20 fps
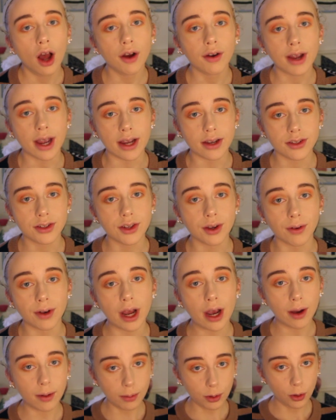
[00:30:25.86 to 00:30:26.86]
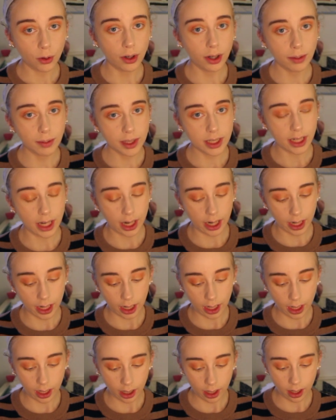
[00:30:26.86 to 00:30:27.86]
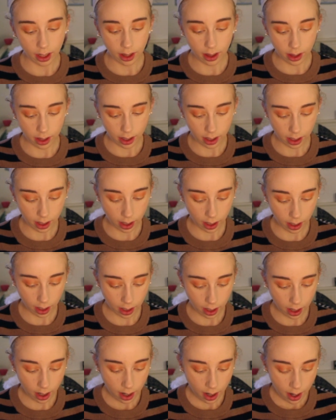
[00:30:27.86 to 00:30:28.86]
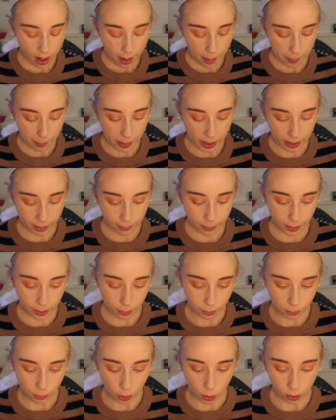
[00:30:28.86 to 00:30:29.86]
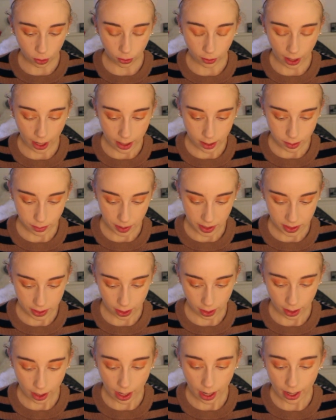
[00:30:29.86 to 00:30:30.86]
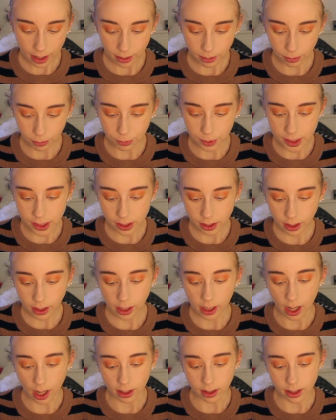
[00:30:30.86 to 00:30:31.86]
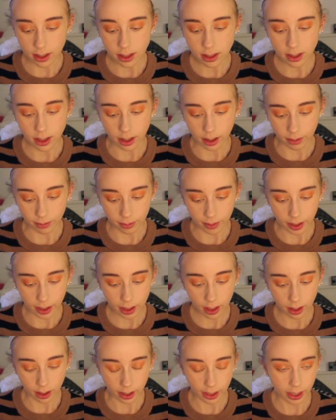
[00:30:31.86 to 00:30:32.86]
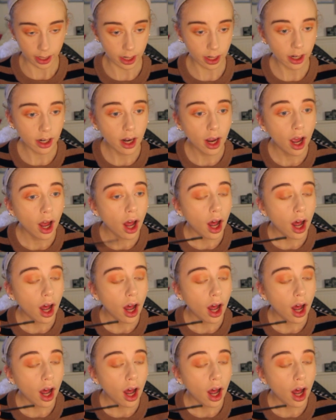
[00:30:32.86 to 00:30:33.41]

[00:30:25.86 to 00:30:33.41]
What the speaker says: Okay, so now I'm going to be taking the Benefit Roller Lash Mascara. I recently got this and I really like it.